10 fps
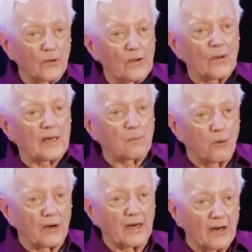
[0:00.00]
so you had to
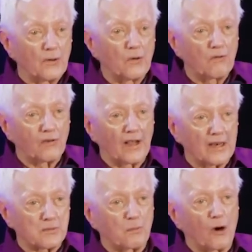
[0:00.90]
put in a new
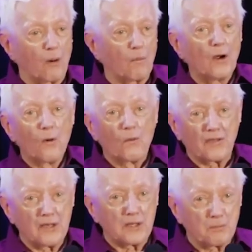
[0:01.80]
flash bulb
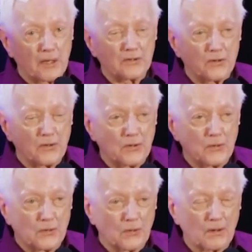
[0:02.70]
with each picture
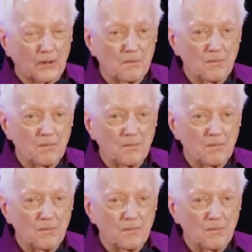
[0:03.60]
you took.